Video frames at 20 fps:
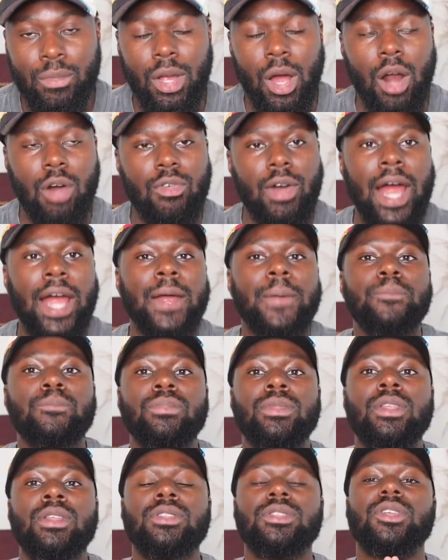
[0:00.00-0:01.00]
All right,
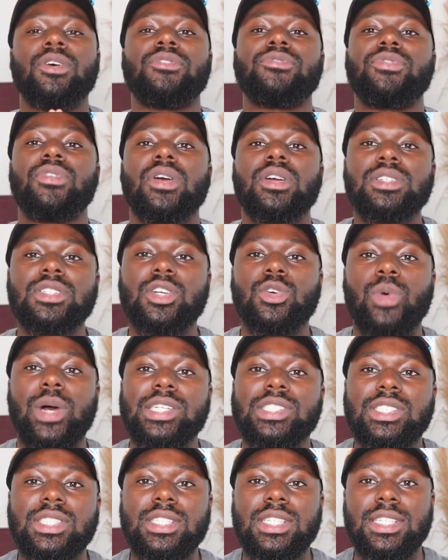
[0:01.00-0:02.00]
the first
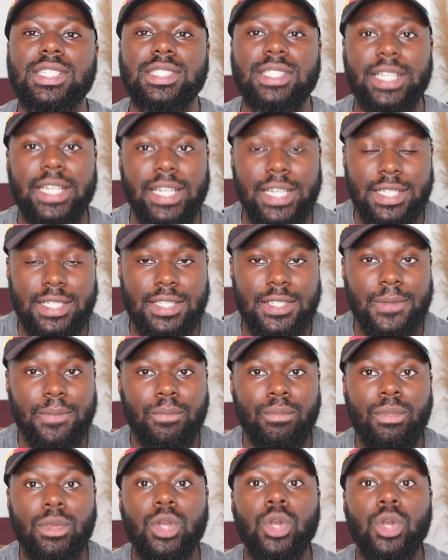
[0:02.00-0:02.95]
question is this: